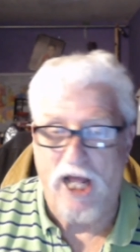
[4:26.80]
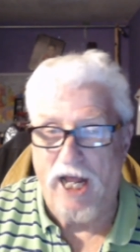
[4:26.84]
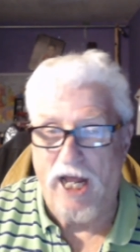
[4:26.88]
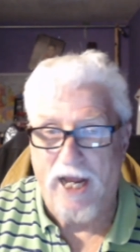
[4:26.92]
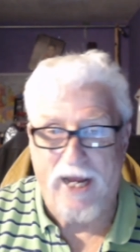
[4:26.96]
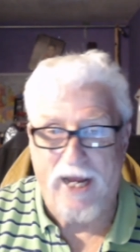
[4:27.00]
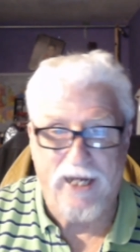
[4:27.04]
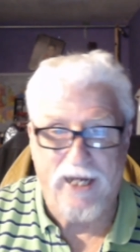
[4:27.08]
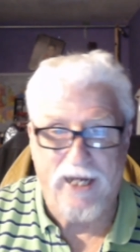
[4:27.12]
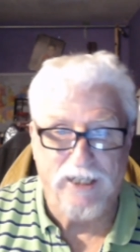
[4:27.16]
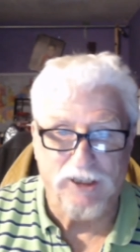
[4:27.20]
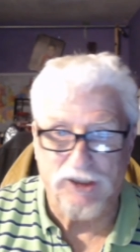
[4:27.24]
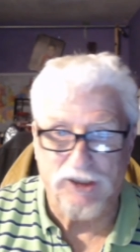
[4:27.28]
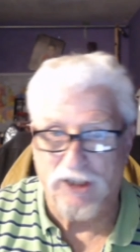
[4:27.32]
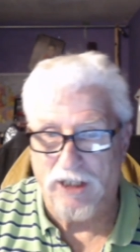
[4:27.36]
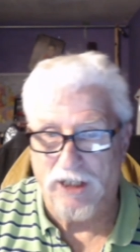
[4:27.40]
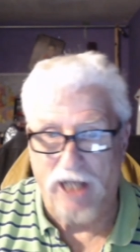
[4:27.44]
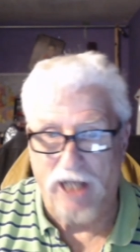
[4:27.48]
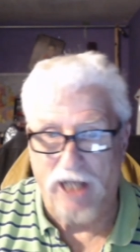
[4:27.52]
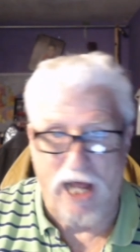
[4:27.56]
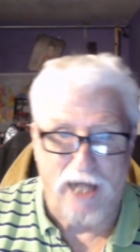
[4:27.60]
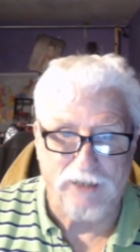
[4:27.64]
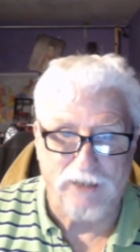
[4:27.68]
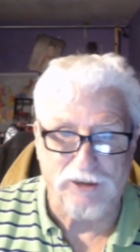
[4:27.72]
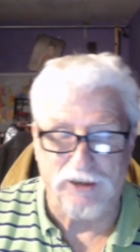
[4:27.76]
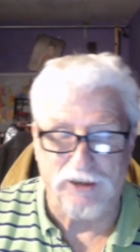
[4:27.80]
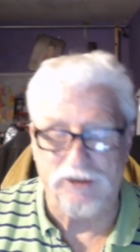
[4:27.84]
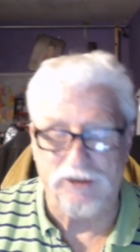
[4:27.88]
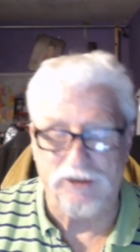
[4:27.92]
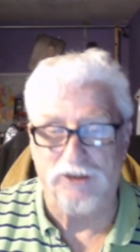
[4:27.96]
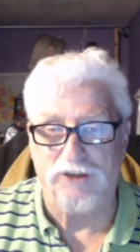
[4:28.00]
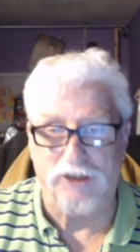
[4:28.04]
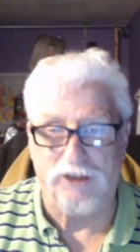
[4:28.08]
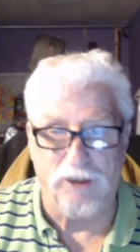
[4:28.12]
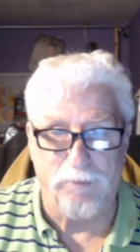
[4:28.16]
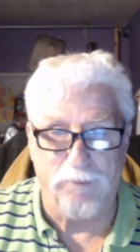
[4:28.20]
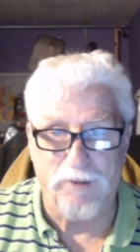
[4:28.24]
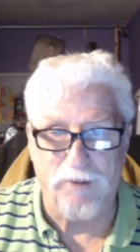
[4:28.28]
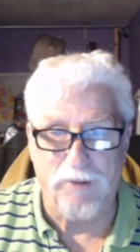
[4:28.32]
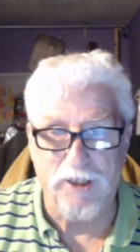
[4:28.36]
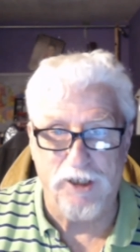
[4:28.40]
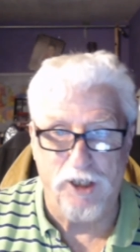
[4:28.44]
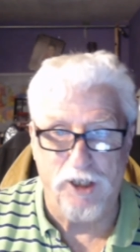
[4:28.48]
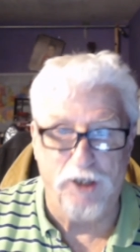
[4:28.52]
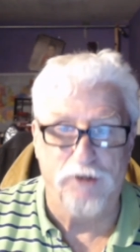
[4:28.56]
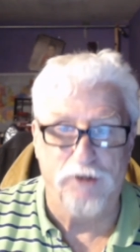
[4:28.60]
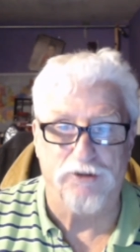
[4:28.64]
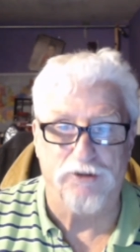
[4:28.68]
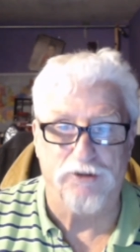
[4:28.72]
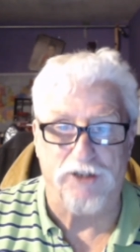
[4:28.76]
is licensed to be
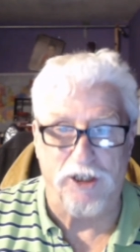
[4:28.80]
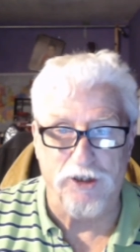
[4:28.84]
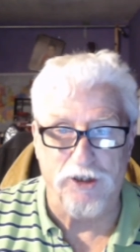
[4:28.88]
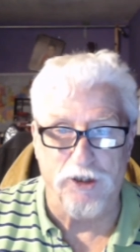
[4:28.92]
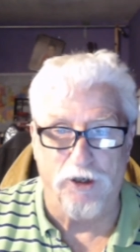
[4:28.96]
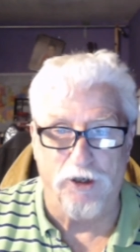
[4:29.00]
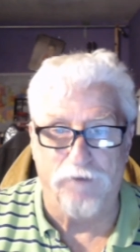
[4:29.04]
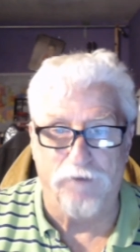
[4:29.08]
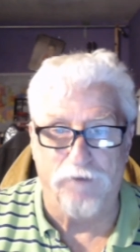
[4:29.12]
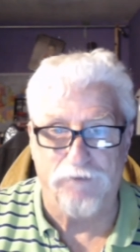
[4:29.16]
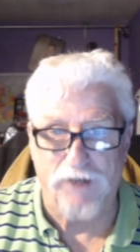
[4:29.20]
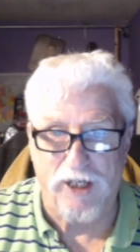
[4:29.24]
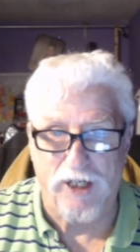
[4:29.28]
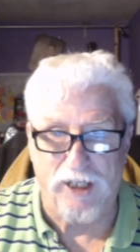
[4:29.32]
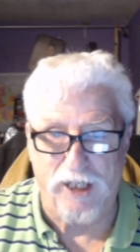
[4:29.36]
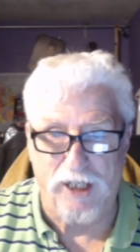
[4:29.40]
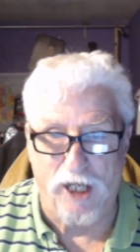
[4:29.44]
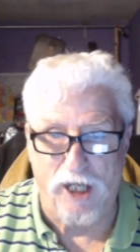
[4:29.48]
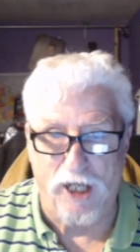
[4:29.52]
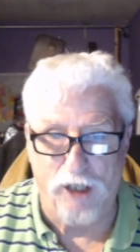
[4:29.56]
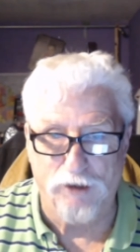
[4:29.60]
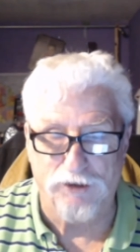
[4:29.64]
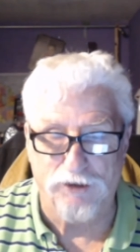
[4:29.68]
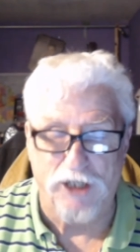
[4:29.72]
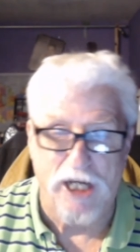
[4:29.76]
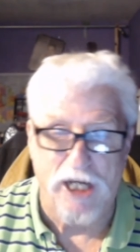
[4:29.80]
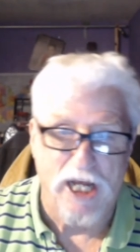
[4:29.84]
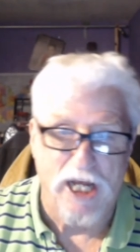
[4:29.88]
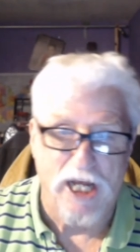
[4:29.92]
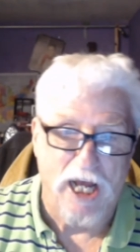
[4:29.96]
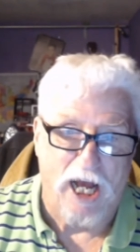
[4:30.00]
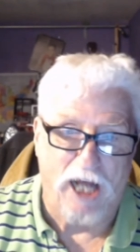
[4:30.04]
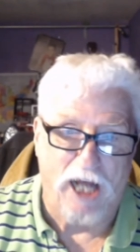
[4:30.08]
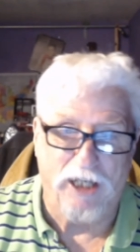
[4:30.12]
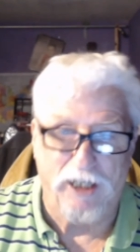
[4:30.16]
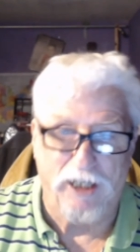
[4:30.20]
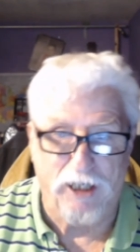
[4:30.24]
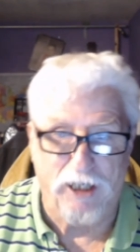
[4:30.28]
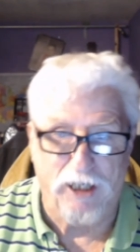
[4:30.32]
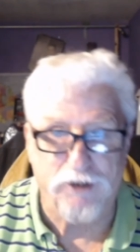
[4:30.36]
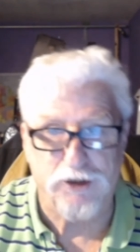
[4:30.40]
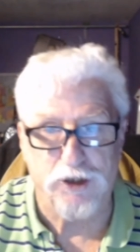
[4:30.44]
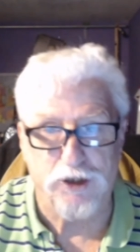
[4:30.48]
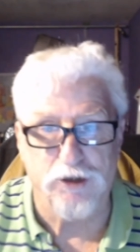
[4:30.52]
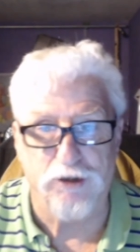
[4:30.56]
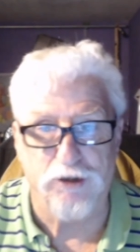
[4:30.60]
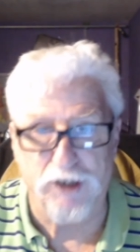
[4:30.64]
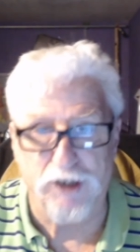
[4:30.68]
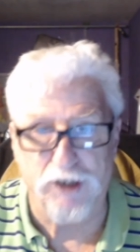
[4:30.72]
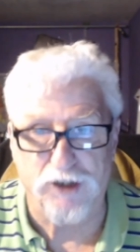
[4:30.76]
used in your videos unless
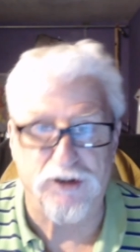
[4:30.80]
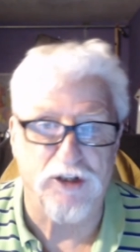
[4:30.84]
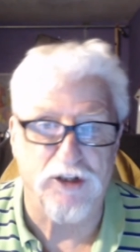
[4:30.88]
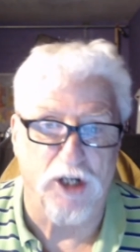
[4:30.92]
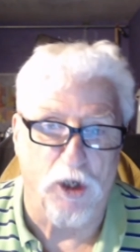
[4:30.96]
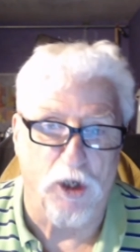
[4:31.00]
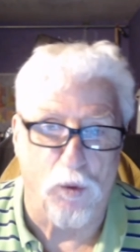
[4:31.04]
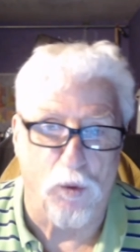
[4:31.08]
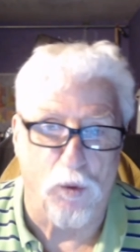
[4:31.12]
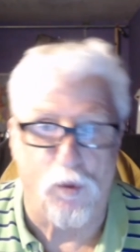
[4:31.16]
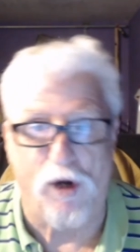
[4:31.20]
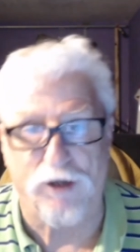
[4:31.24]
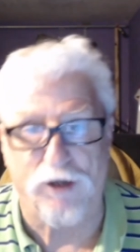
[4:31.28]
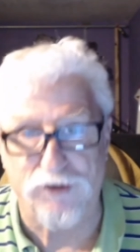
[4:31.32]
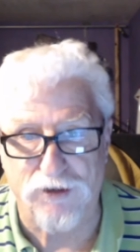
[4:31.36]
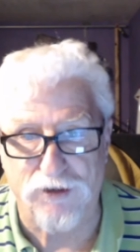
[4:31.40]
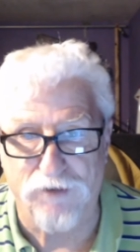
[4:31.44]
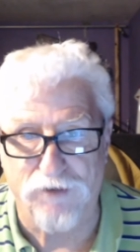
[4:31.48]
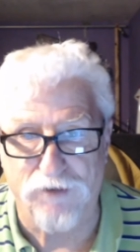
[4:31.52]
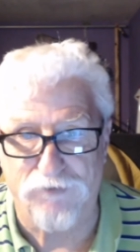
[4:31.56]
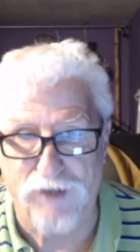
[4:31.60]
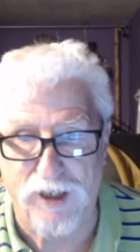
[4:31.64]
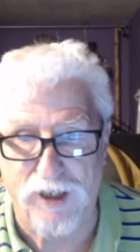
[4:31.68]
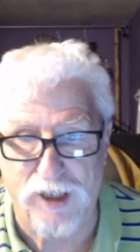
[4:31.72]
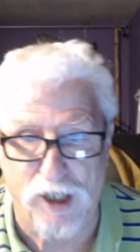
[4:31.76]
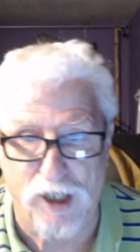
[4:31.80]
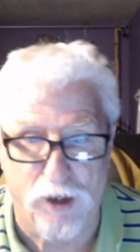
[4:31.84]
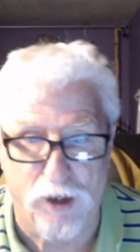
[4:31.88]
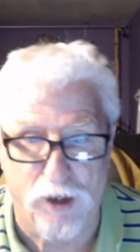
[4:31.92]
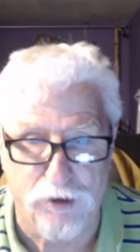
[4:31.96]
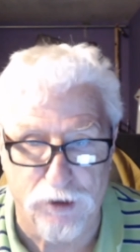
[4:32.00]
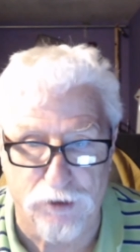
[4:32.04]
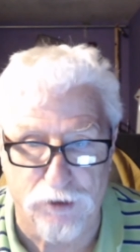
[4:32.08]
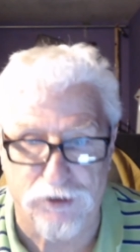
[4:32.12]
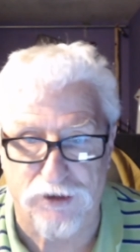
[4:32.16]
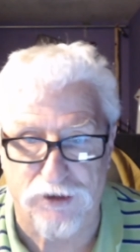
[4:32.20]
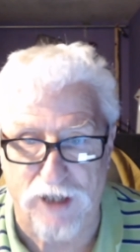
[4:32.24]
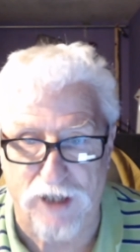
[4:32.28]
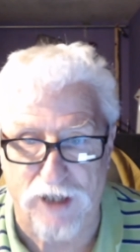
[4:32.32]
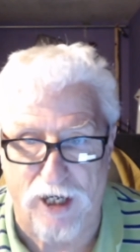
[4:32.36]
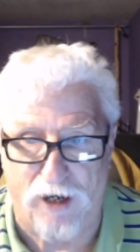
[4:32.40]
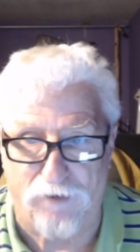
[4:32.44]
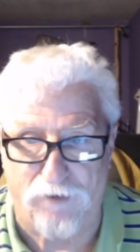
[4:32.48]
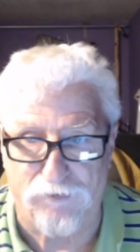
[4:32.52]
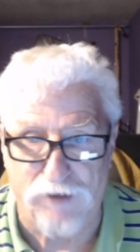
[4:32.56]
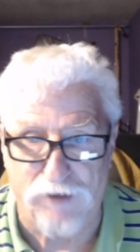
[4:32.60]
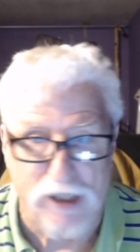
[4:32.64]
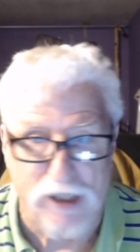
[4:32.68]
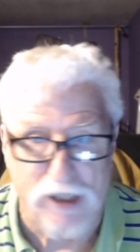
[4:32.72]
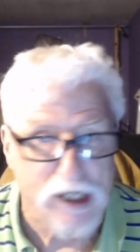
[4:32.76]
you're just going to watch the video
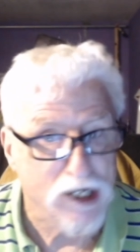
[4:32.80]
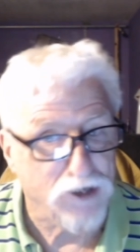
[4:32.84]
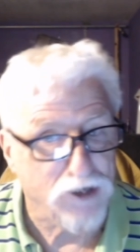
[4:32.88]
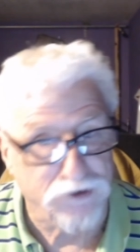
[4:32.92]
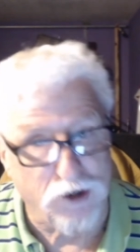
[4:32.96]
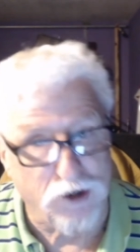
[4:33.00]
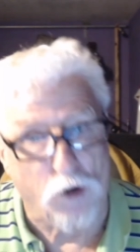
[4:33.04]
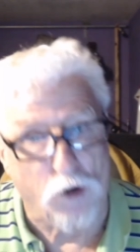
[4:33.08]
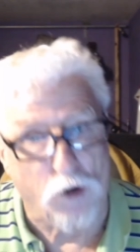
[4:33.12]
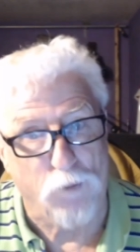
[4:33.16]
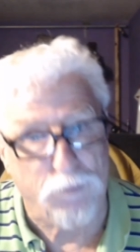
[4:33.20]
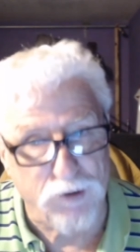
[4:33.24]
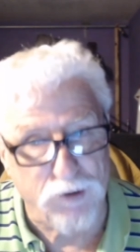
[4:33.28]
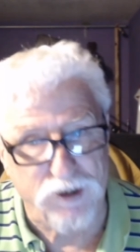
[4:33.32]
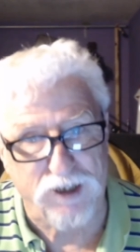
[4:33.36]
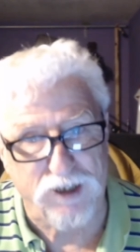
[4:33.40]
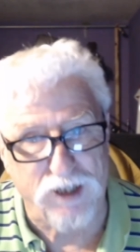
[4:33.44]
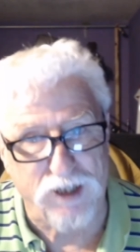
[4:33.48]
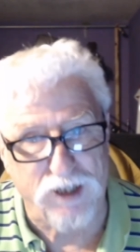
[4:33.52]
yourself. Don't put it